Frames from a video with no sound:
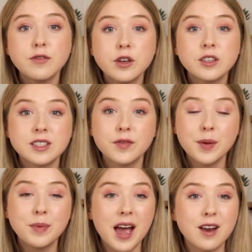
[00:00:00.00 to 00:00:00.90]
If you use a
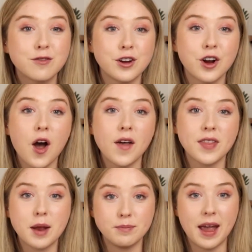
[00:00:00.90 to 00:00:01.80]
VPN for your
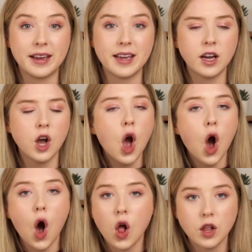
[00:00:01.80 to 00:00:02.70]
online banking,
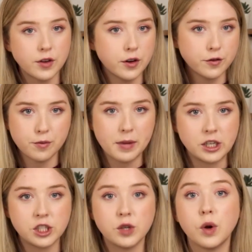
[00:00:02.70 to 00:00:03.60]
all of your
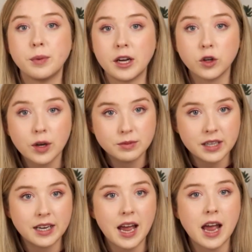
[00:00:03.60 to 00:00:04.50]
information will be
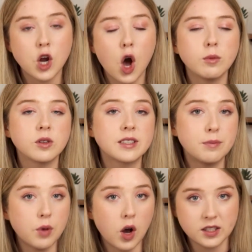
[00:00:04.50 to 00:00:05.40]
encrypted and almost
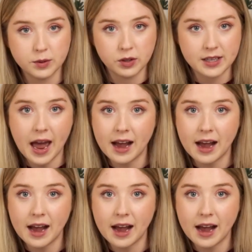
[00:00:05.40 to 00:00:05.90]
impossible to